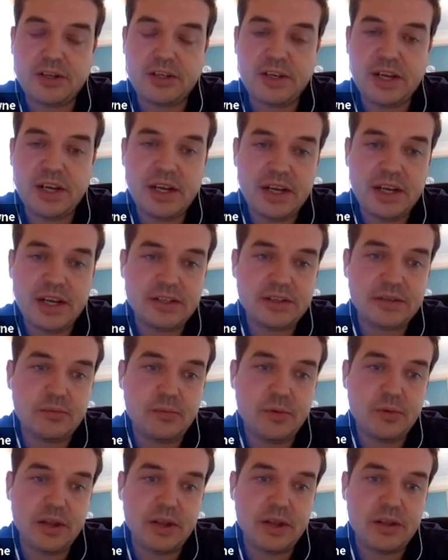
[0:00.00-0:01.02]
needs
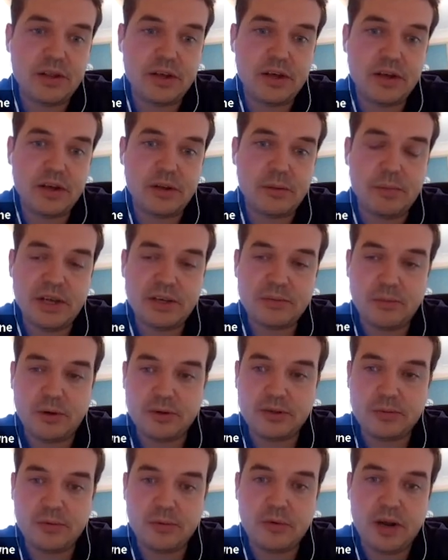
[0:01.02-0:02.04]
with the best
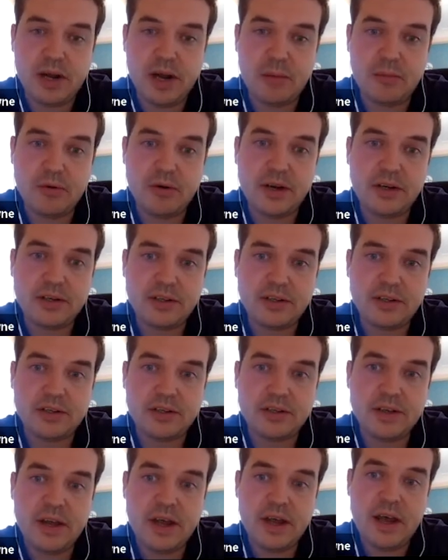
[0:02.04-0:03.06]
possible
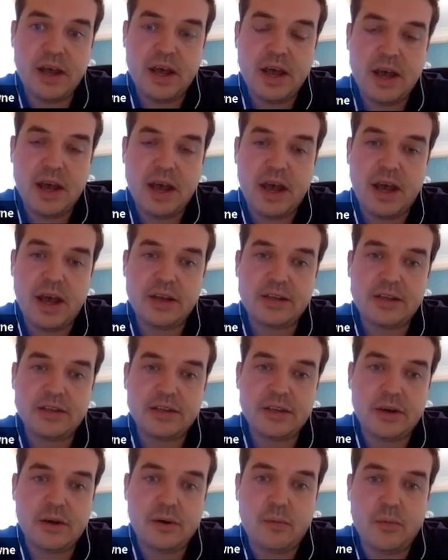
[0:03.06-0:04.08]
collaborators. And
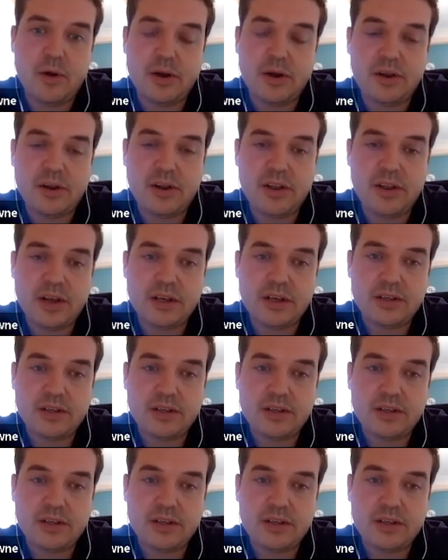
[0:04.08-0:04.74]
one of the things